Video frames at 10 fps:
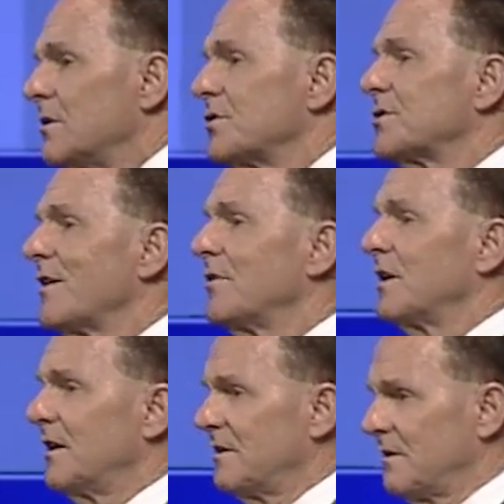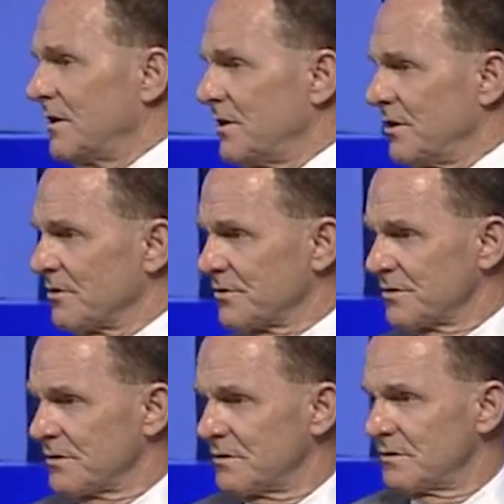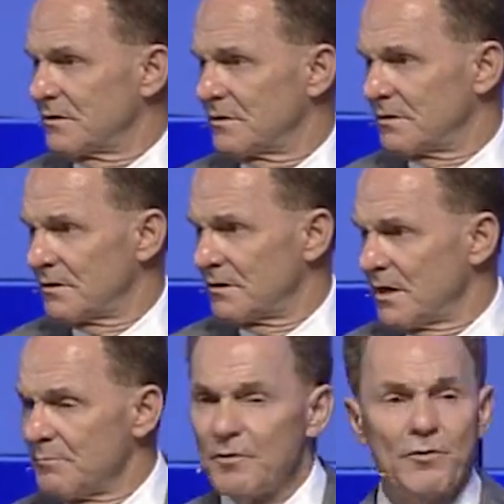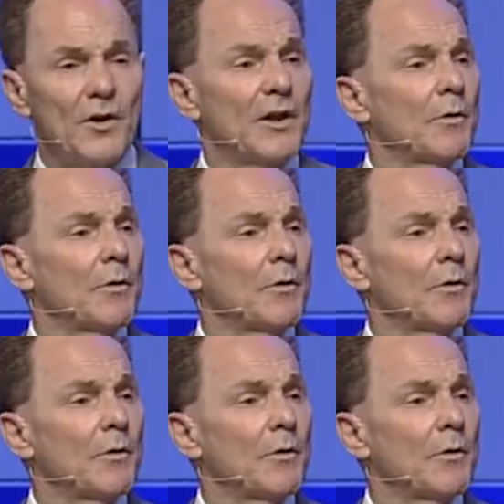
70 years. Before they